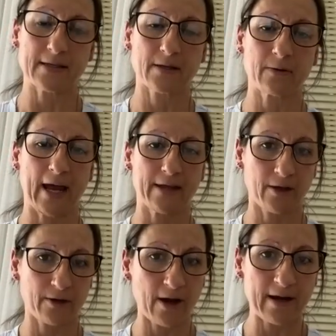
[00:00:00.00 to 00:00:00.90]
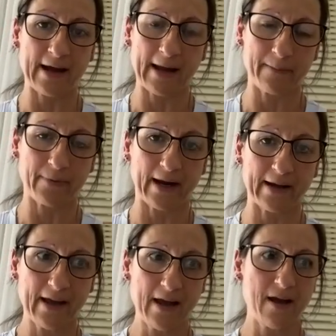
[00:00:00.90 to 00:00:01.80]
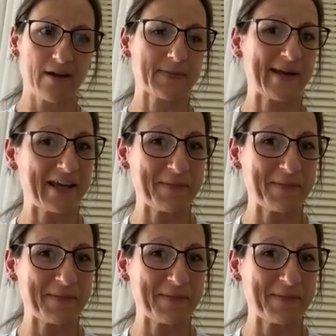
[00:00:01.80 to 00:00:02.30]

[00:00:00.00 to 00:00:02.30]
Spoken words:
So we had the no nut hemp bread. I was making